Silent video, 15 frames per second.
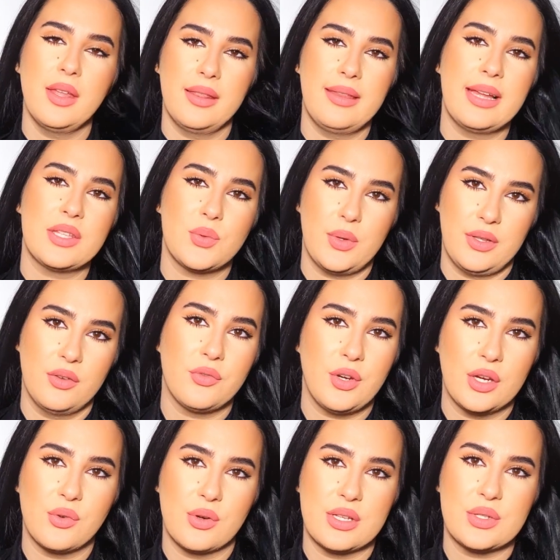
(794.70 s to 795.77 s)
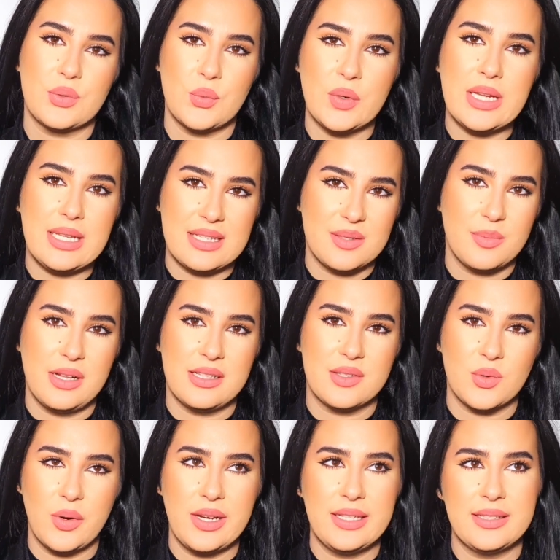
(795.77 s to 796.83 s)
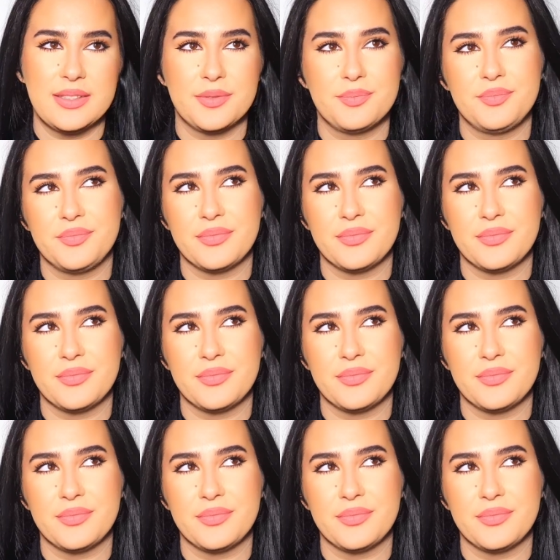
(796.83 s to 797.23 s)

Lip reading: That's when the fragrance really smells quite.